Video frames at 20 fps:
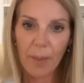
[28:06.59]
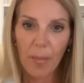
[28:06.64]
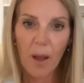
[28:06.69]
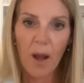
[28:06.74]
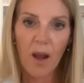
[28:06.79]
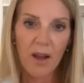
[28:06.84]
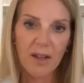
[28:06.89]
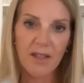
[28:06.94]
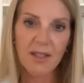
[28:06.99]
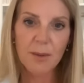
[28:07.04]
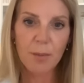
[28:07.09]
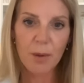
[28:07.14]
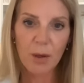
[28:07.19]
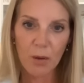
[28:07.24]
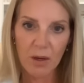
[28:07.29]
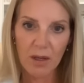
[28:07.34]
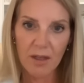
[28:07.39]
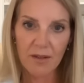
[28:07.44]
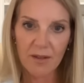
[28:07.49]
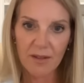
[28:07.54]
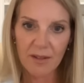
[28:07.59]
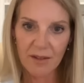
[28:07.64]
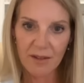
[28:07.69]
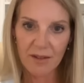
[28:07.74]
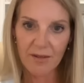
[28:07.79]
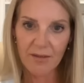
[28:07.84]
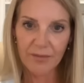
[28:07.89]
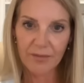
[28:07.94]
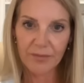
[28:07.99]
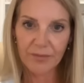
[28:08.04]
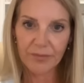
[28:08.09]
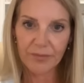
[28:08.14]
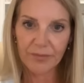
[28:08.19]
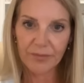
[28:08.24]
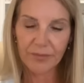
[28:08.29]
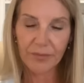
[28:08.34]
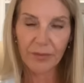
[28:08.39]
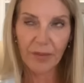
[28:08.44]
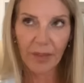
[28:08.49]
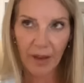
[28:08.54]
I experienced
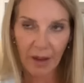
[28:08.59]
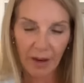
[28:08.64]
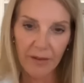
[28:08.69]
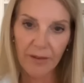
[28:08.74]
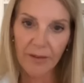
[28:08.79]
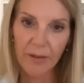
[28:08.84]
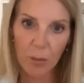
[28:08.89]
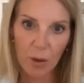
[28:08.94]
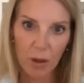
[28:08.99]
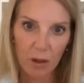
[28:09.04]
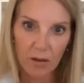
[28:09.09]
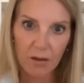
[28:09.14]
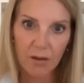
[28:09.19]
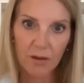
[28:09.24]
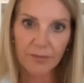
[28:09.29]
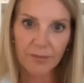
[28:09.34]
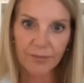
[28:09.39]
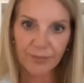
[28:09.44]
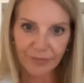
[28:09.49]
that as well.